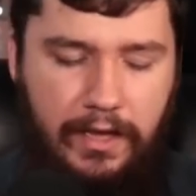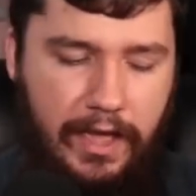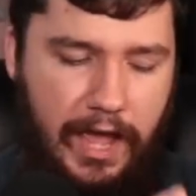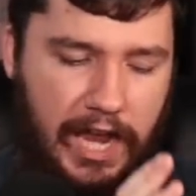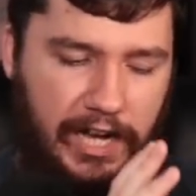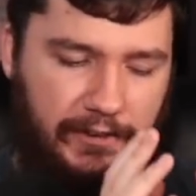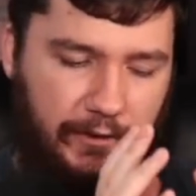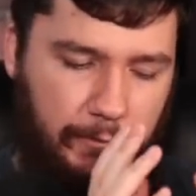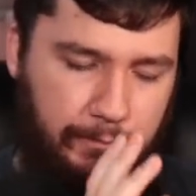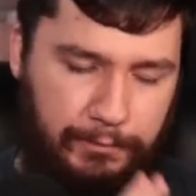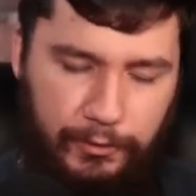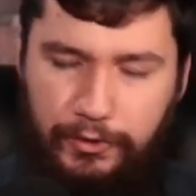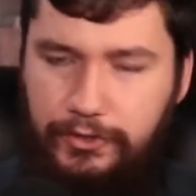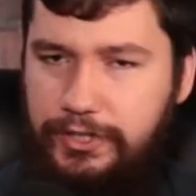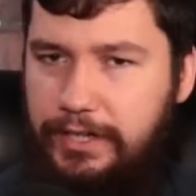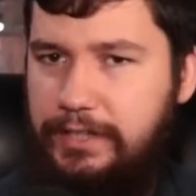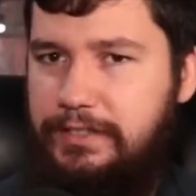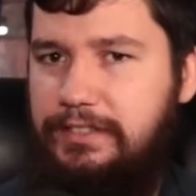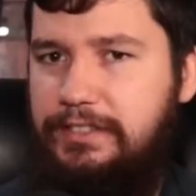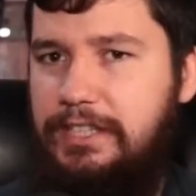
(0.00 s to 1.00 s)
And if a
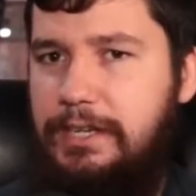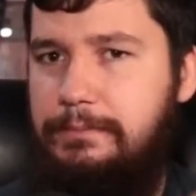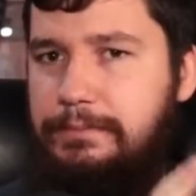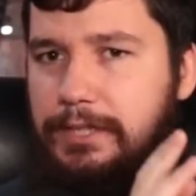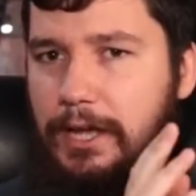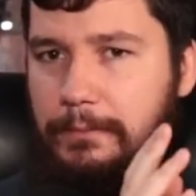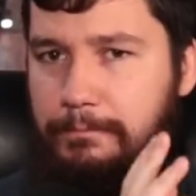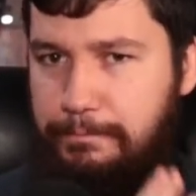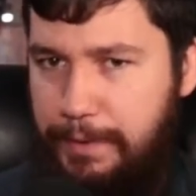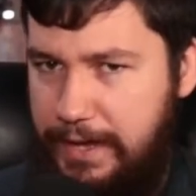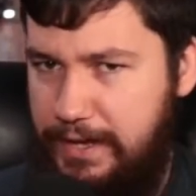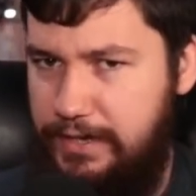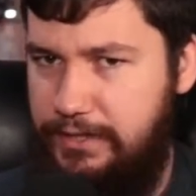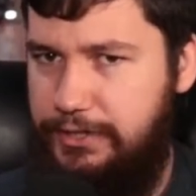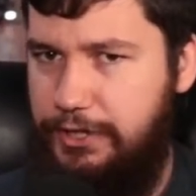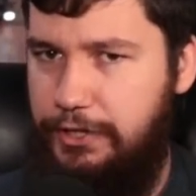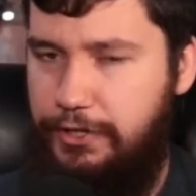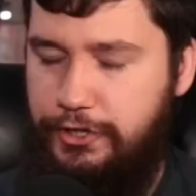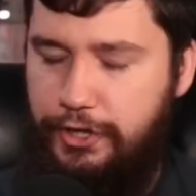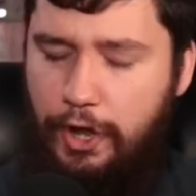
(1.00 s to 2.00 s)
project seems
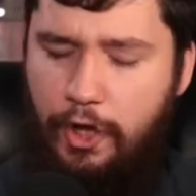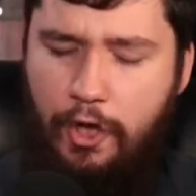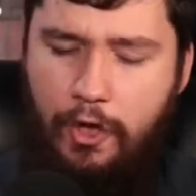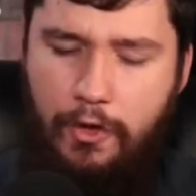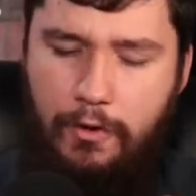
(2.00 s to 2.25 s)
abandoned,